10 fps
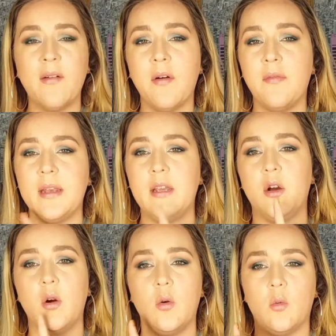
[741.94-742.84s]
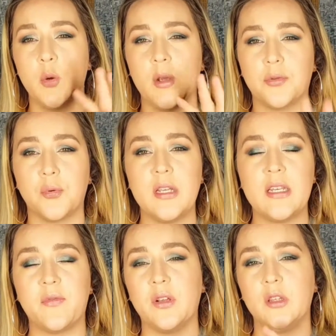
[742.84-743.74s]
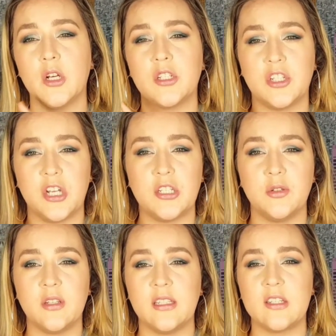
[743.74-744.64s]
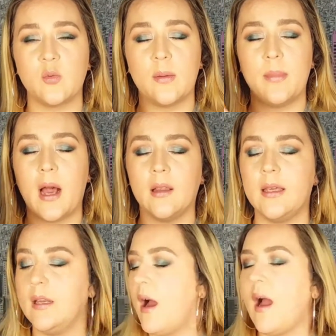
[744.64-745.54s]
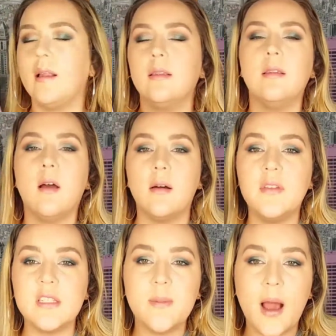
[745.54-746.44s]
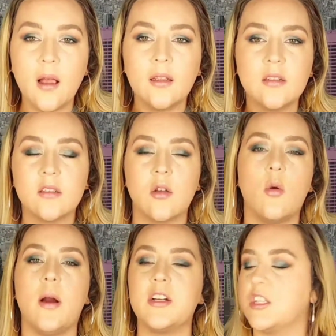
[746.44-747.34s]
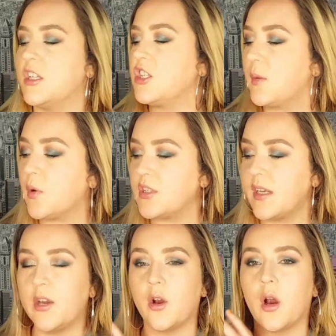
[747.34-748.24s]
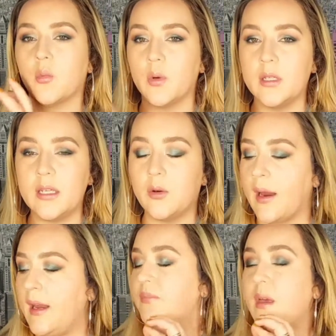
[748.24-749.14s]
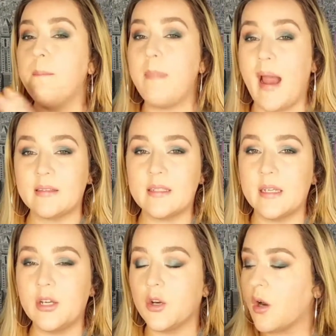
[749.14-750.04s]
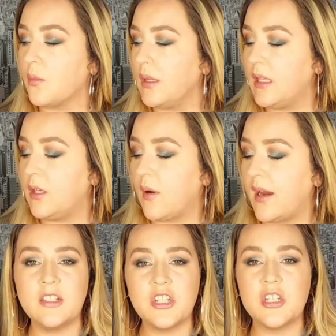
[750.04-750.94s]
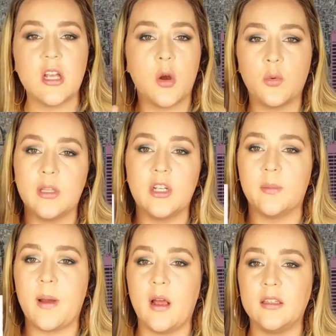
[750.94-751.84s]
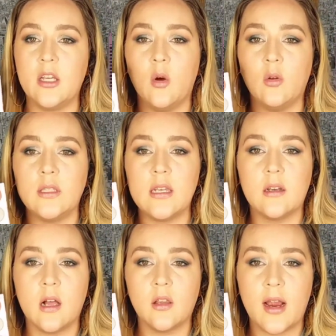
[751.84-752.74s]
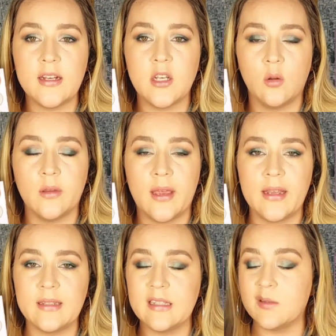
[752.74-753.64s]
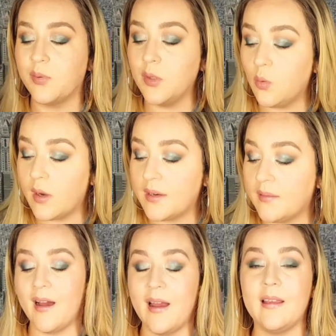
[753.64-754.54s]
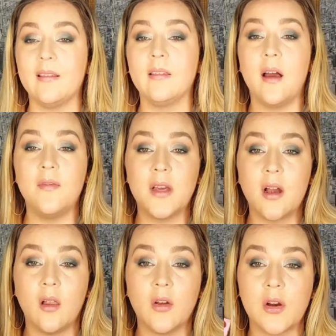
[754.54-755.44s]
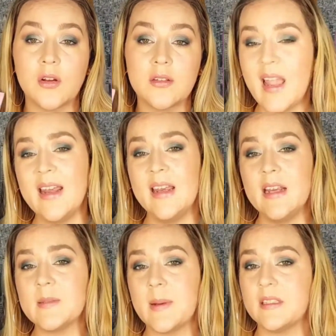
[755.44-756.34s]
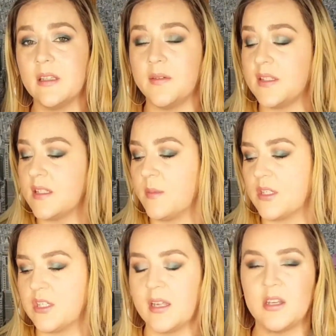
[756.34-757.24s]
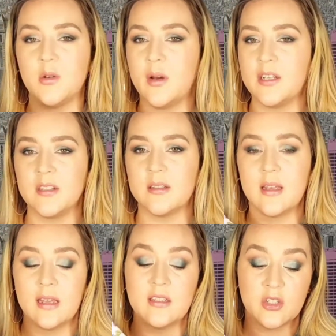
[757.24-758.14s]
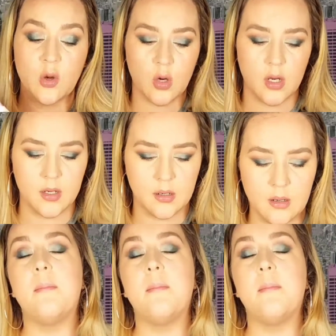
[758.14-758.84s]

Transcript: I have a video doing 3 different looks just using this one palette. I love this palette so much. The shimmers in here are really great. The mattes in here are really great. It's just a really good palette. The only color I don't like is this blue one. I love the colors. I didn't expect to love this as much as I do. It's so good.